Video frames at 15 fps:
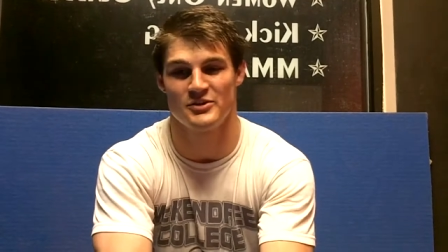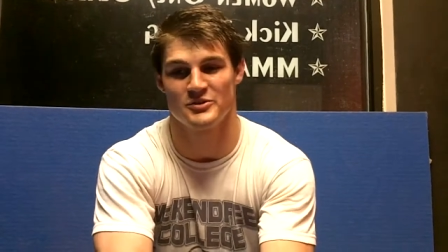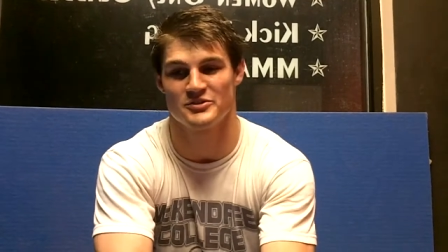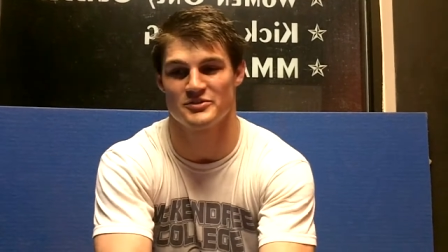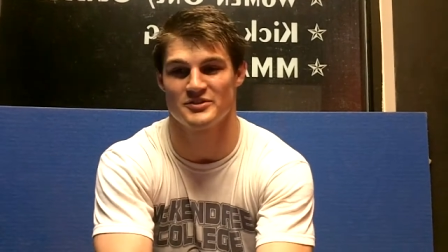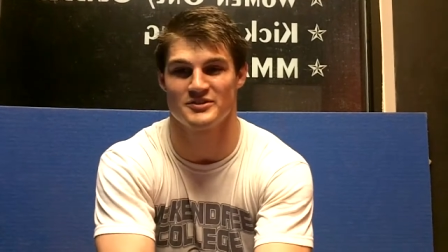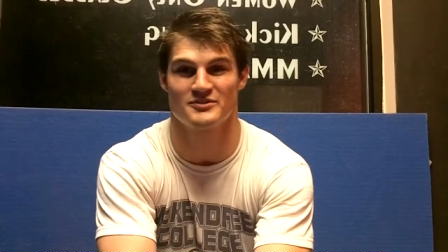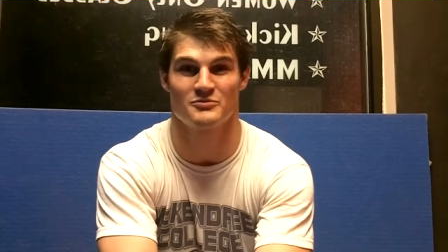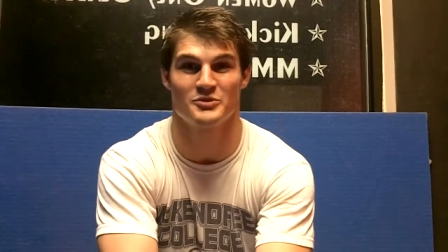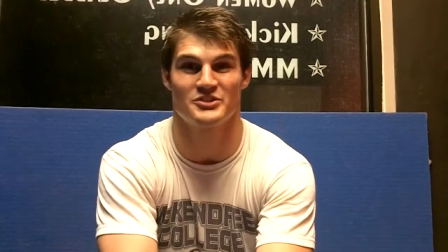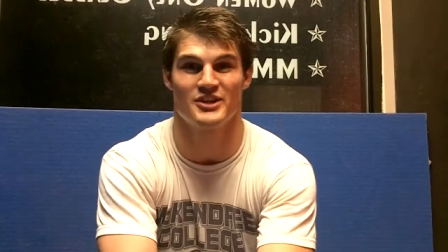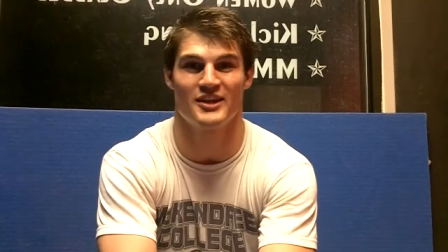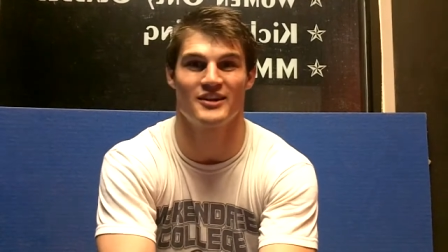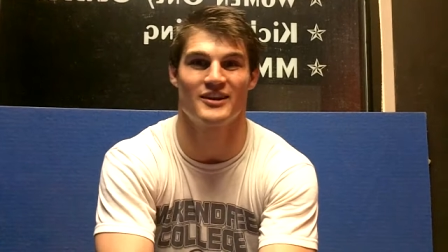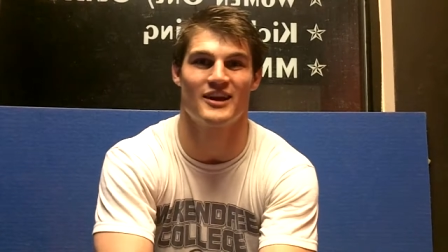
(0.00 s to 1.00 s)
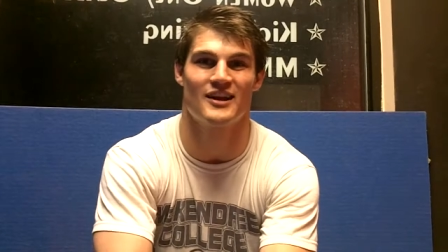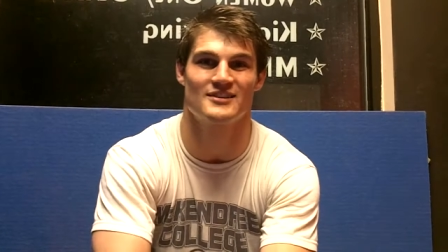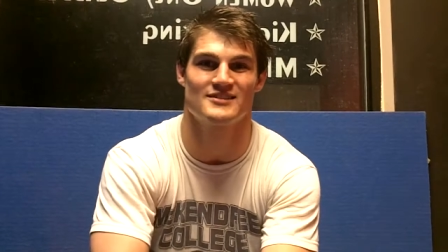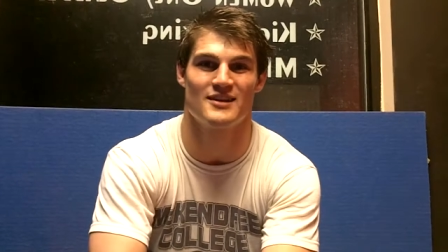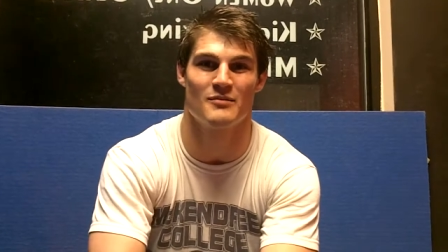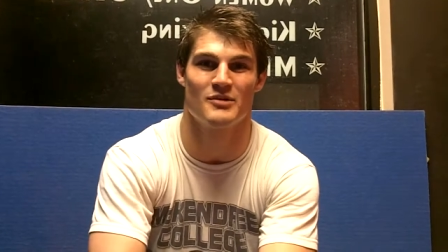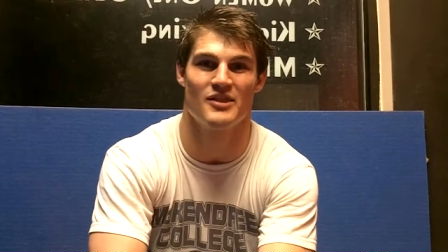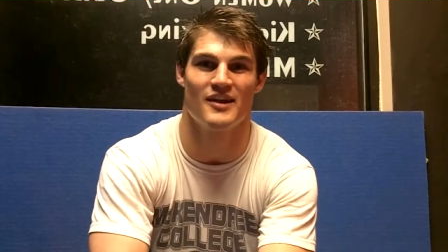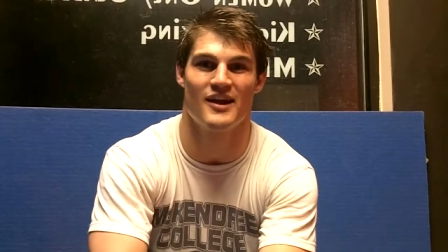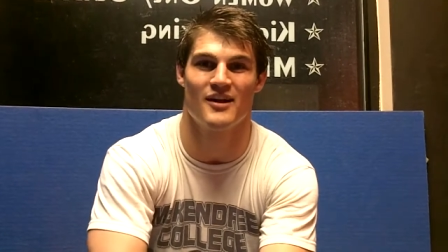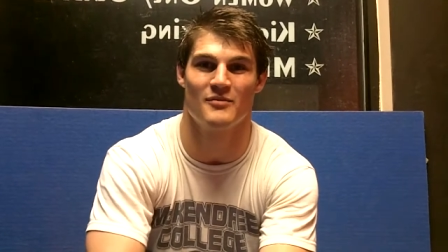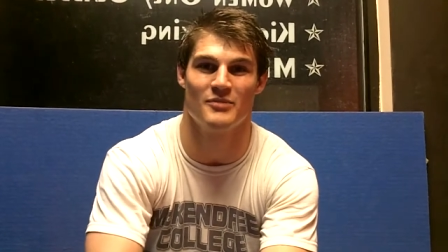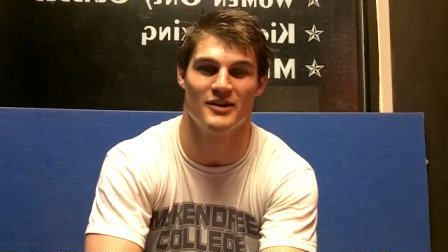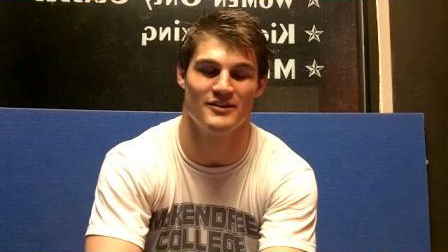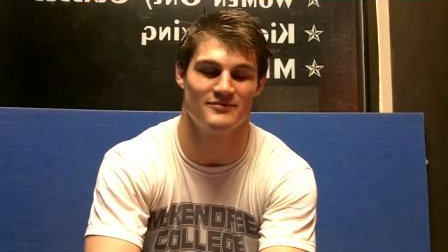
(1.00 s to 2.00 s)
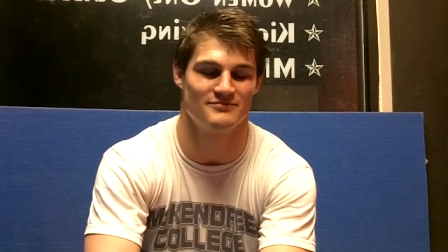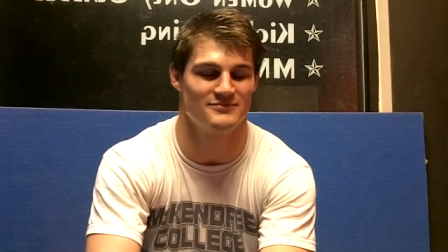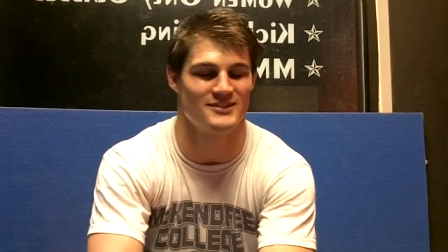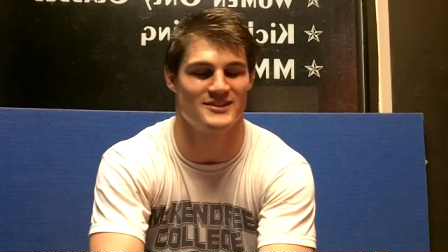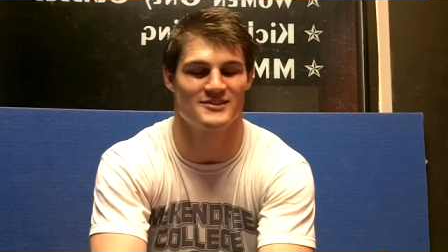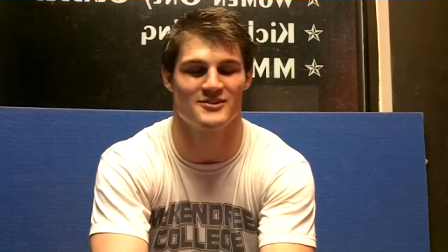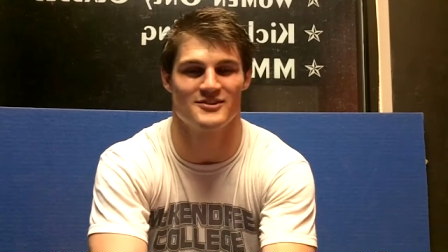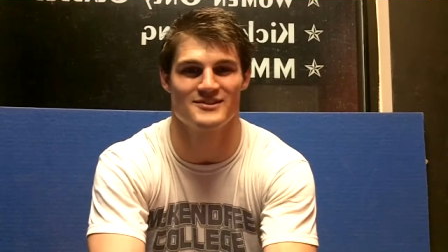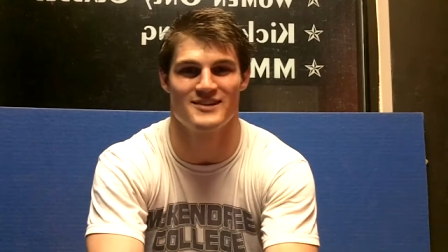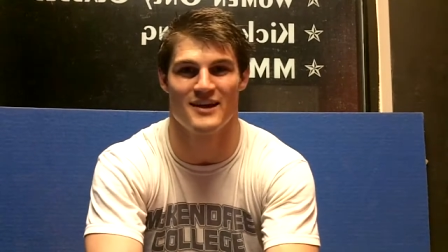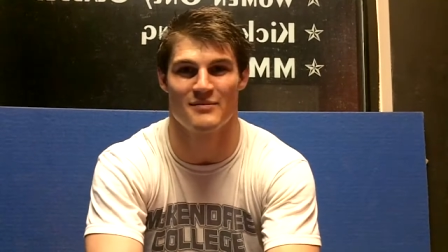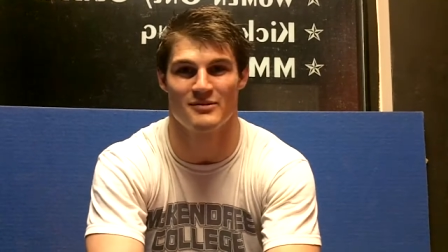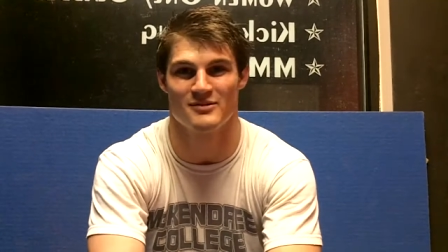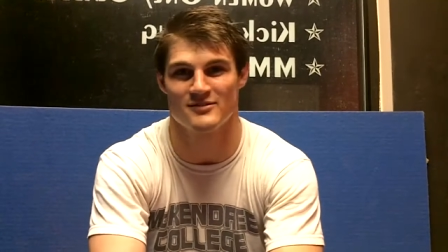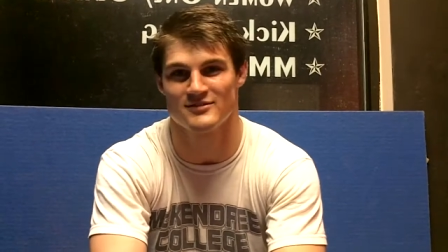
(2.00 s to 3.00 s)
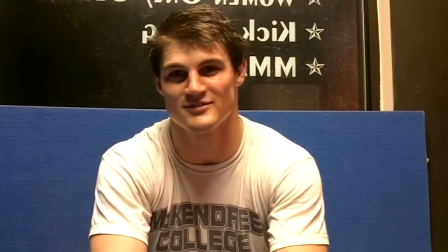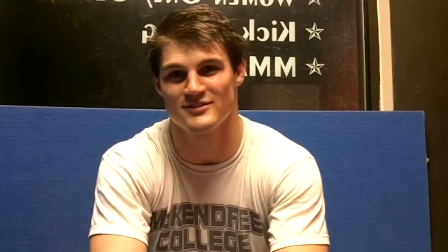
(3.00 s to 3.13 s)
which was wish I could have got a sub in there, but it doesn't always happen.